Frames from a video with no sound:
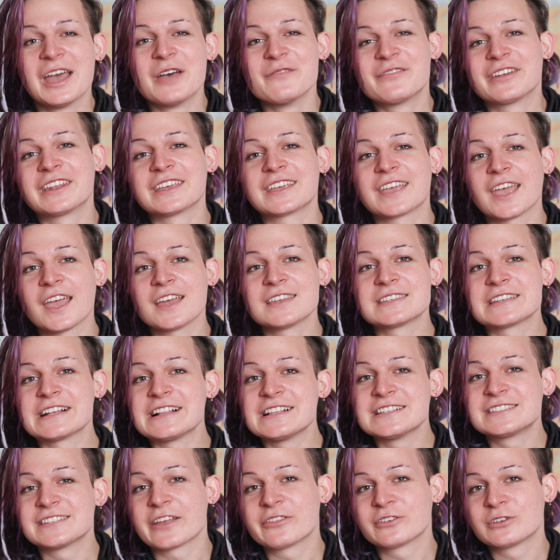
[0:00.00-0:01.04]
But it can tell
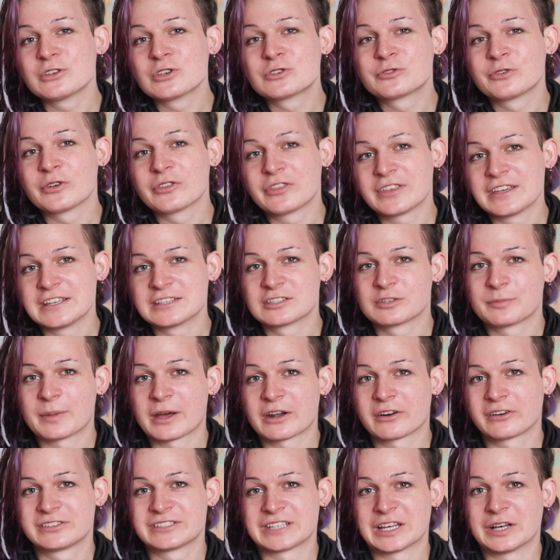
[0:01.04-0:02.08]
us other useful things
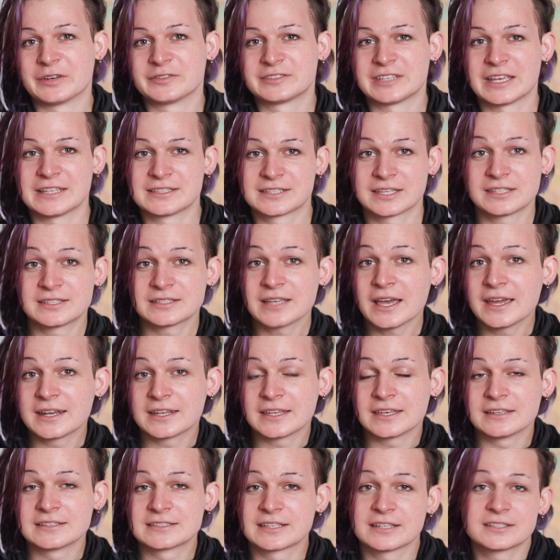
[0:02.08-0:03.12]
about ourselves and
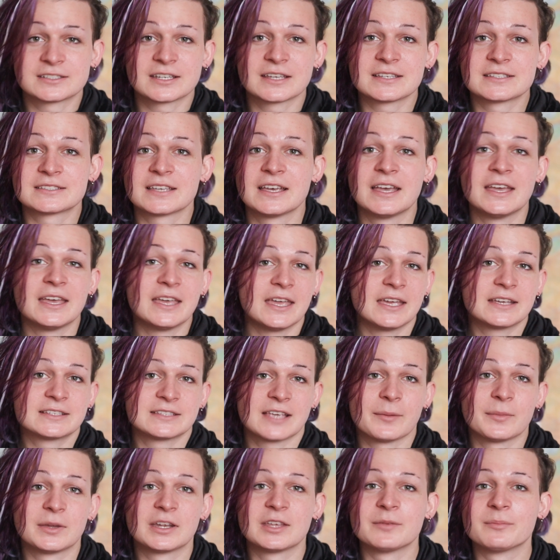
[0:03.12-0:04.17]
society, such as
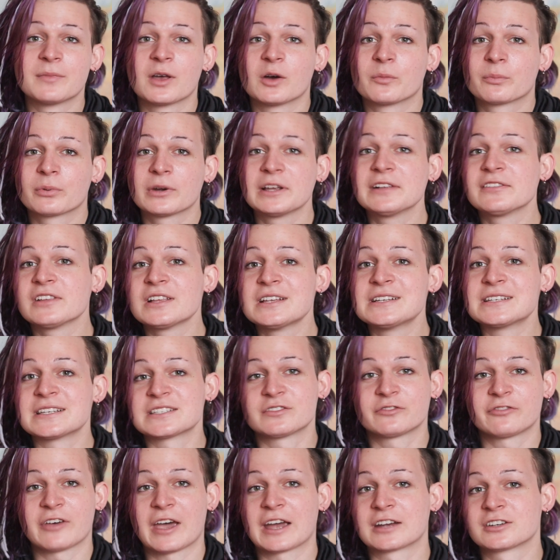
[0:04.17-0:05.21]
examining male privilege as
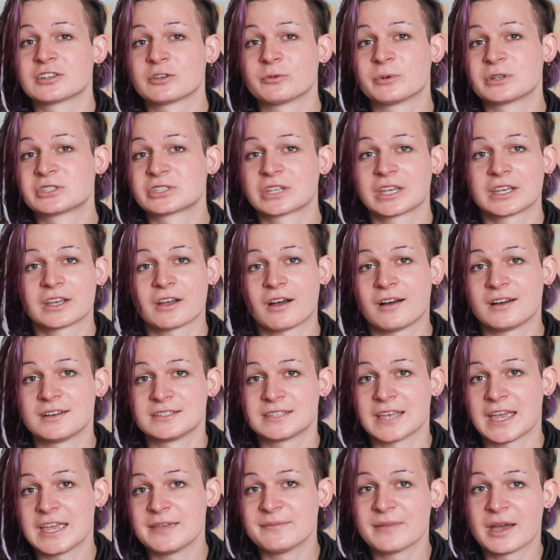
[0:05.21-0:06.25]
a factor which can
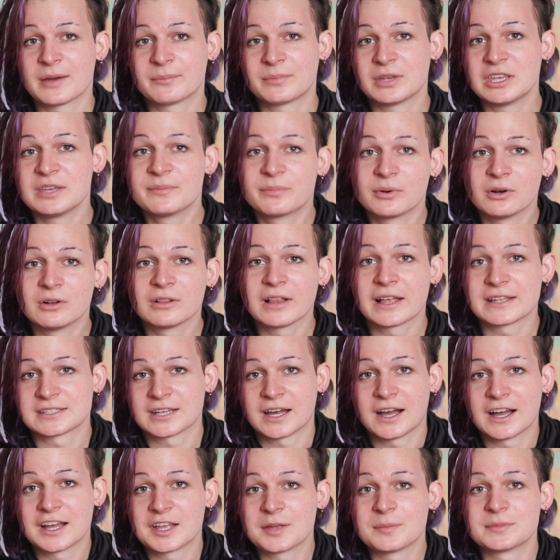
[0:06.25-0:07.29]
cause AMAB people at
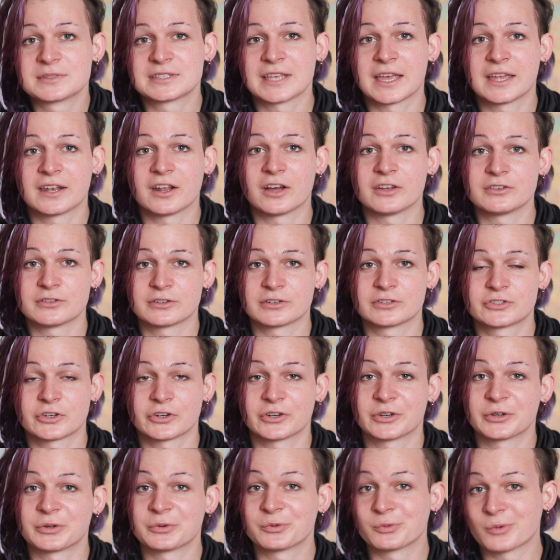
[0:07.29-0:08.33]
times and under
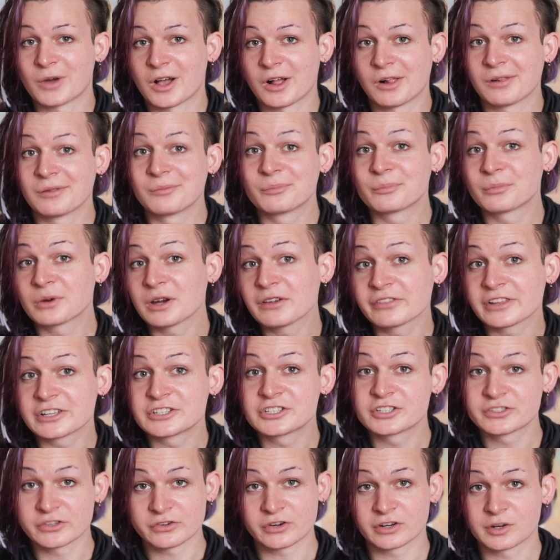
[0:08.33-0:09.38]
certain, well,
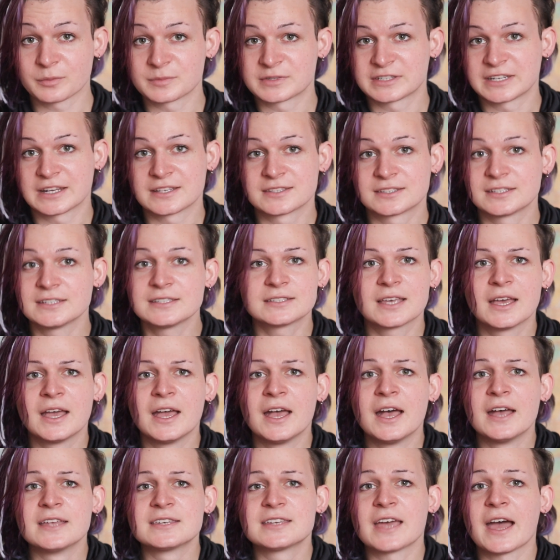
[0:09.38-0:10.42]
privileged circumstances
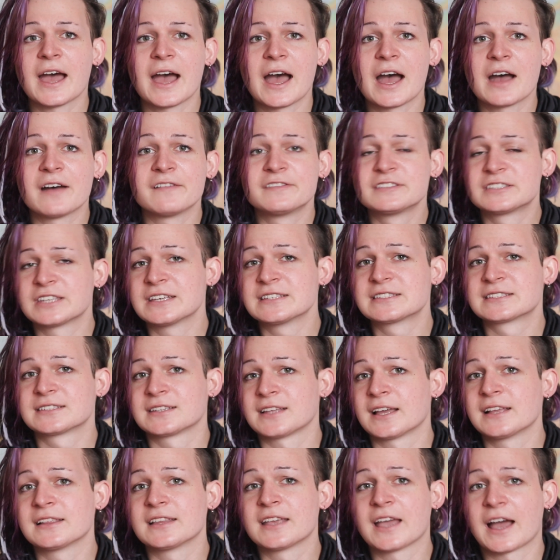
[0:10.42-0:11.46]
to have, say,
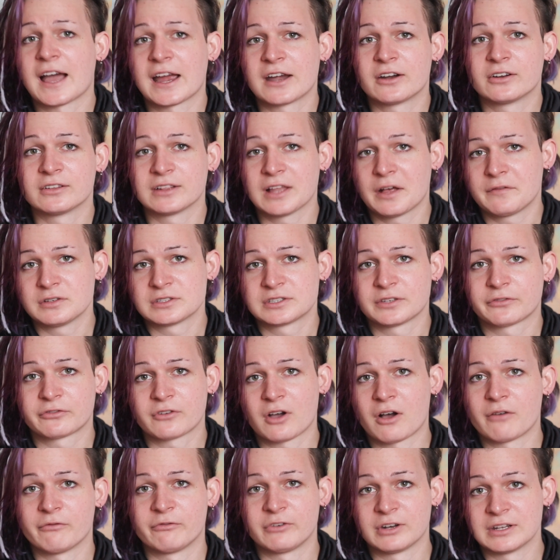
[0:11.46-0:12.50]
slightly higher levels of
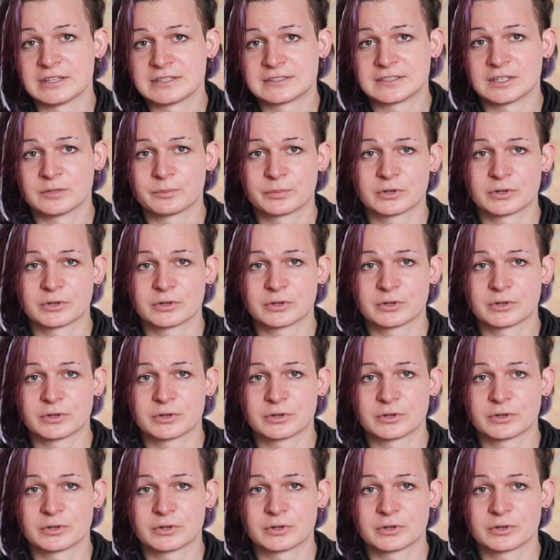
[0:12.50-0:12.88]
confidence in